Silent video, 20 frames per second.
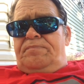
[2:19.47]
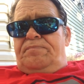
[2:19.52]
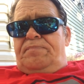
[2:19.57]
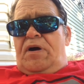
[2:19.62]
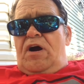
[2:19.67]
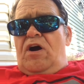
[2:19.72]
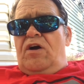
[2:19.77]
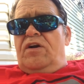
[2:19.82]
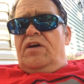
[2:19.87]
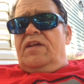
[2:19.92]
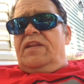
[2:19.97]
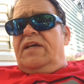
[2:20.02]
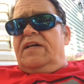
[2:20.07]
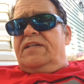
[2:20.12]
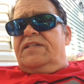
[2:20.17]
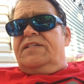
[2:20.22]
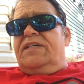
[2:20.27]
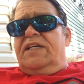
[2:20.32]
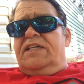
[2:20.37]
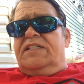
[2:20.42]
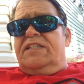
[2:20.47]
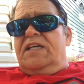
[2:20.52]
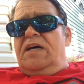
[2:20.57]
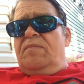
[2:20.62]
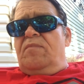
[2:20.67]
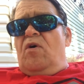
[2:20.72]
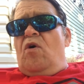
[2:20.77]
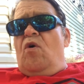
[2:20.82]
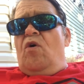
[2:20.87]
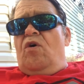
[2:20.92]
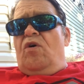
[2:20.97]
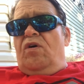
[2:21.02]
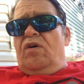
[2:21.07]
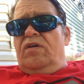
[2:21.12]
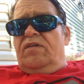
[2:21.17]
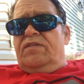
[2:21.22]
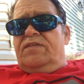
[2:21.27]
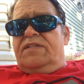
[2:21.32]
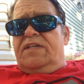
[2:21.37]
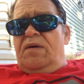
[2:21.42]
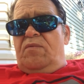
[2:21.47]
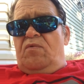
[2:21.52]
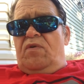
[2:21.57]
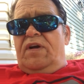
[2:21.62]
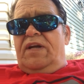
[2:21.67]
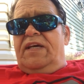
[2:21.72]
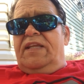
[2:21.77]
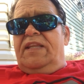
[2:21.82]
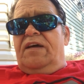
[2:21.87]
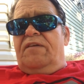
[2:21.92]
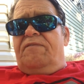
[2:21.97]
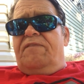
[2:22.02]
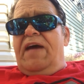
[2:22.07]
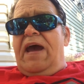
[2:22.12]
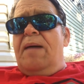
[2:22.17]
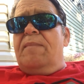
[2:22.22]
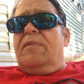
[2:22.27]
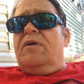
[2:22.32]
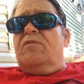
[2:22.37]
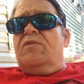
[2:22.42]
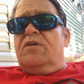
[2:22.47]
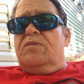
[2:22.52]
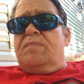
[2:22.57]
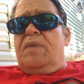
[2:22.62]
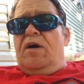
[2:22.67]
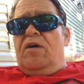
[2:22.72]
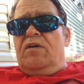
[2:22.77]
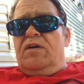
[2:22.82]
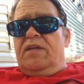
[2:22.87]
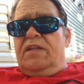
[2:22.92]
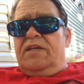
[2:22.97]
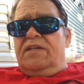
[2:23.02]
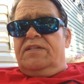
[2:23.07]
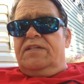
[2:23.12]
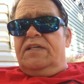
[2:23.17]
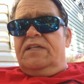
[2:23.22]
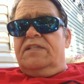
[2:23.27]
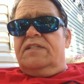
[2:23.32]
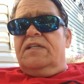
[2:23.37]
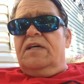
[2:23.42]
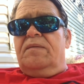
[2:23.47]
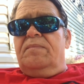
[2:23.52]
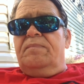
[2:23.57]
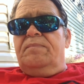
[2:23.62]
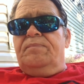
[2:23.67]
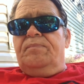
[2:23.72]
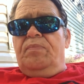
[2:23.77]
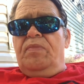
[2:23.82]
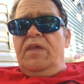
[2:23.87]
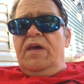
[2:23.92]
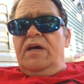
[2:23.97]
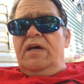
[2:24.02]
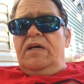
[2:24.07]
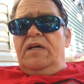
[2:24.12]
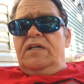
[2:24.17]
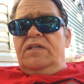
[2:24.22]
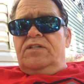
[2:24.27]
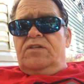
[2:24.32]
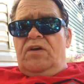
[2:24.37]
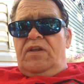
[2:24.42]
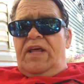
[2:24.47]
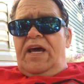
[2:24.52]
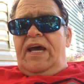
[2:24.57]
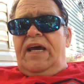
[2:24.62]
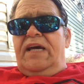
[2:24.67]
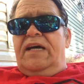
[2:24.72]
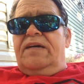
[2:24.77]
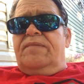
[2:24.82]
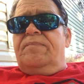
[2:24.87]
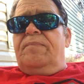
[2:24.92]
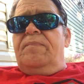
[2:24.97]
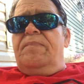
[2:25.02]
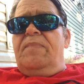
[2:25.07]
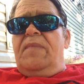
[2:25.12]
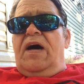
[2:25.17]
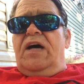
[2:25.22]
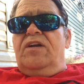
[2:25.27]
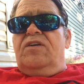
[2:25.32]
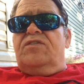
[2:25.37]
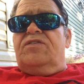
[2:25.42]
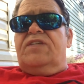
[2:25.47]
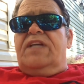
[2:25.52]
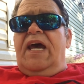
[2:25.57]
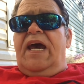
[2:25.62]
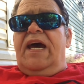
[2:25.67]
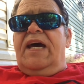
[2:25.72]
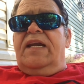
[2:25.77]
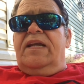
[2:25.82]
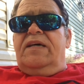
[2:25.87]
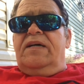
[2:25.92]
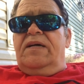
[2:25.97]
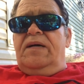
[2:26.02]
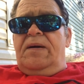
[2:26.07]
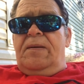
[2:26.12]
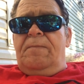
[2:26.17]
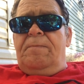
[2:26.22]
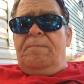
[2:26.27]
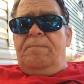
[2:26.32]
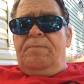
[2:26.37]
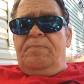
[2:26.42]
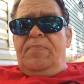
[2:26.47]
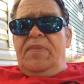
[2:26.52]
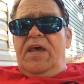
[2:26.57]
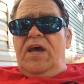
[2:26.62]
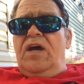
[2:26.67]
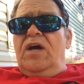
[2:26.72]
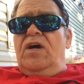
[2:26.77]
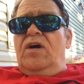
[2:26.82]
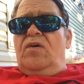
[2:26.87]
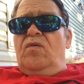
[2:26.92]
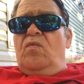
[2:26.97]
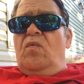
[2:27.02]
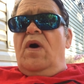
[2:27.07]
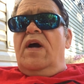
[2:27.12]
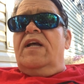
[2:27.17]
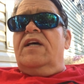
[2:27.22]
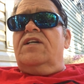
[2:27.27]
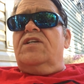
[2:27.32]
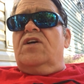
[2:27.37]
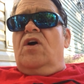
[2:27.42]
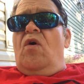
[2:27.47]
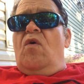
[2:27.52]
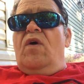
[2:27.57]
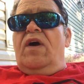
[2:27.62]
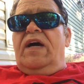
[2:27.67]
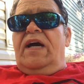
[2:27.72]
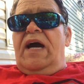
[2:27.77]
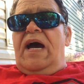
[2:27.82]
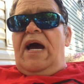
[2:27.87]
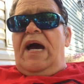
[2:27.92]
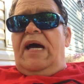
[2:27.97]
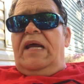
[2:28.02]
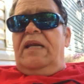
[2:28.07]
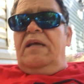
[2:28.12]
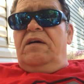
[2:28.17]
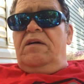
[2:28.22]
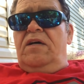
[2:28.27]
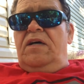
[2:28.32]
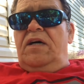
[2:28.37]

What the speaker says: part of the system, or someone in their family was part of the system. So they understand what is going on.